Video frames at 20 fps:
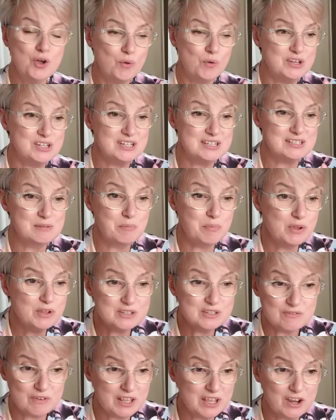which is a
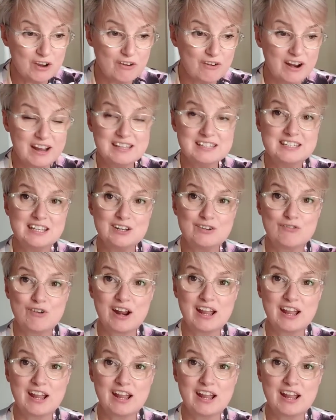beautifully curated